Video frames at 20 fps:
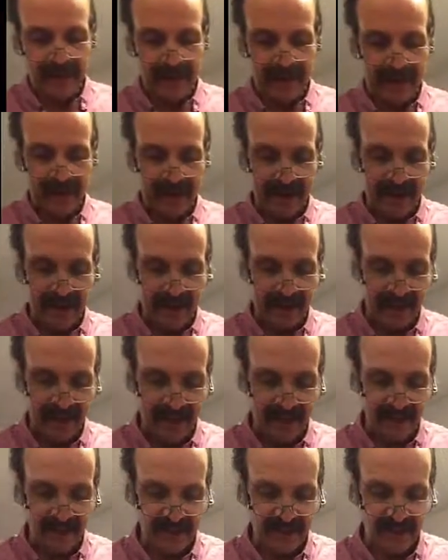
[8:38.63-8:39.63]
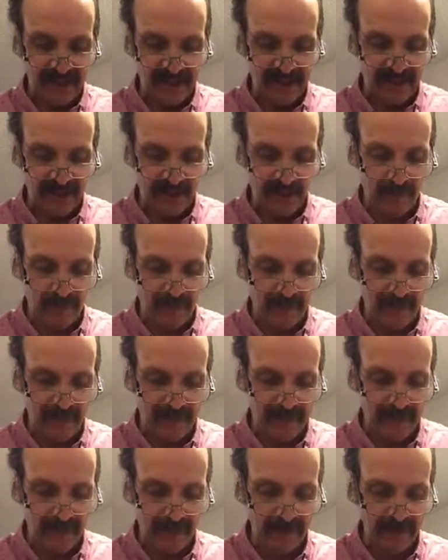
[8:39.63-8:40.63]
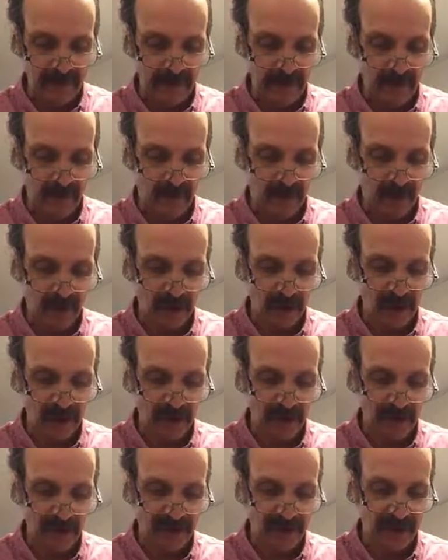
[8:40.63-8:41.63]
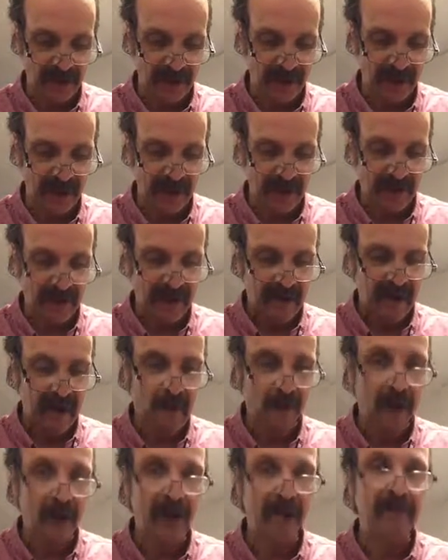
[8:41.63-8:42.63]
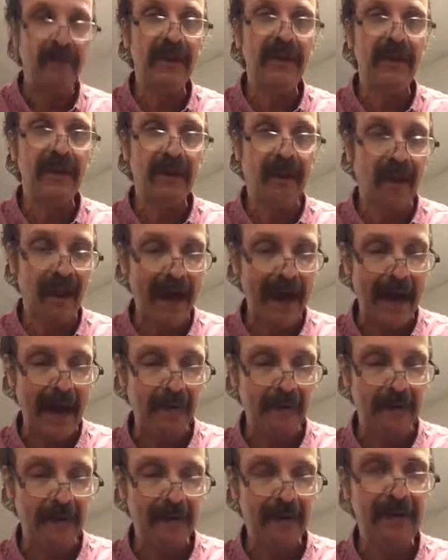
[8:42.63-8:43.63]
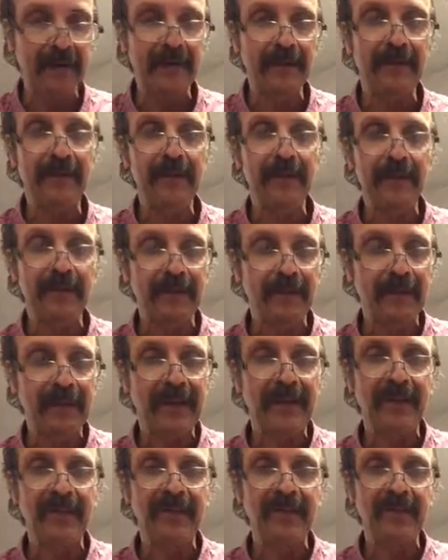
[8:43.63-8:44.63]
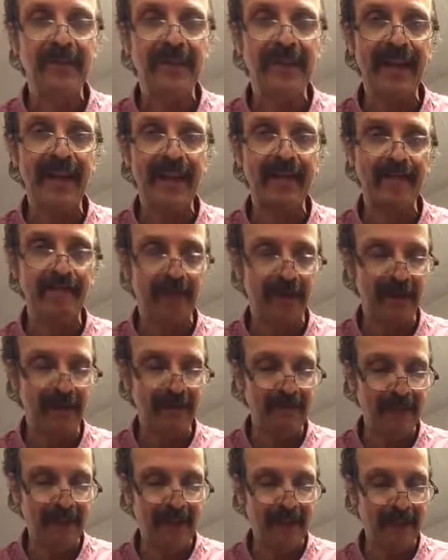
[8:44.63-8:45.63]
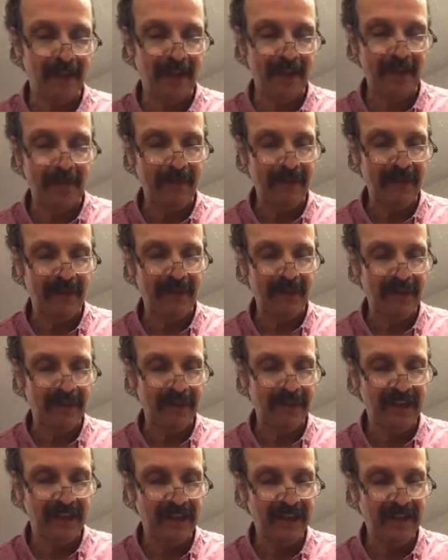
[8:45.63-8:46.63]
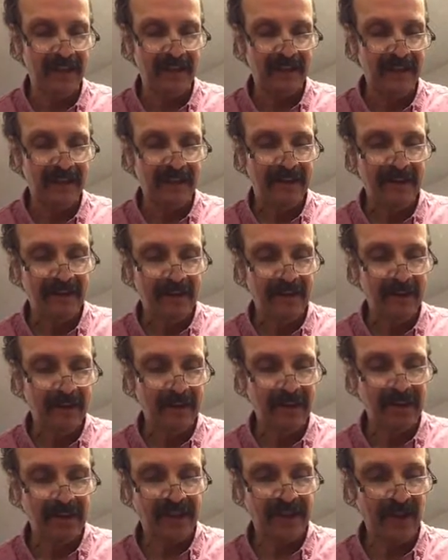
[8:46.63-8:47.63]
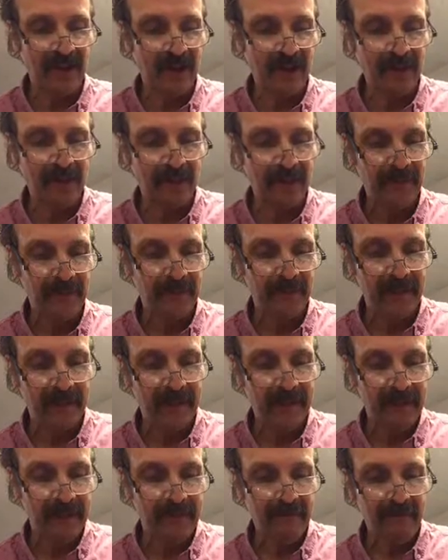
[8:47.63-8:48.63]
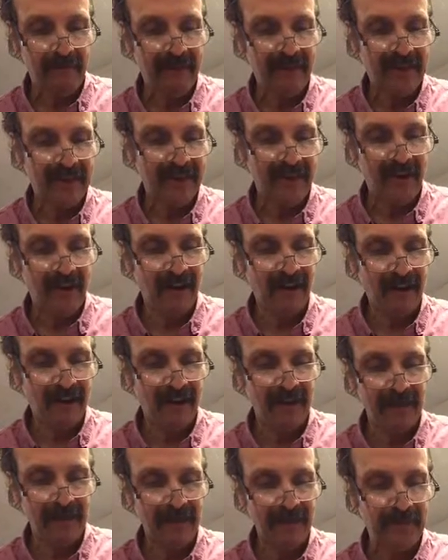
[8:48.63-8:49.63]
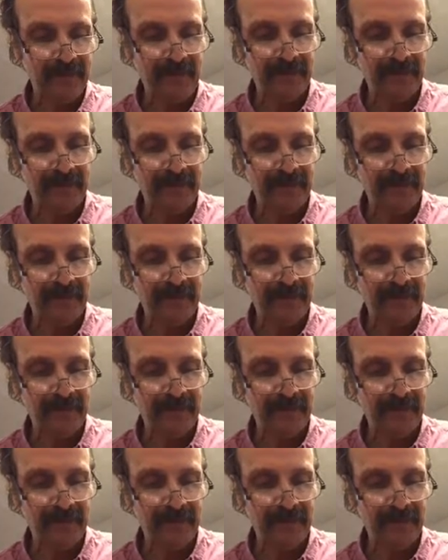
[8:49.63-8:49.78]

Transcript: And you gotta understand, this has still been mixed up. It's been a little more chilled. So 1 big glob, as you can see that, 1 big glob into the oats there. Mix it all in.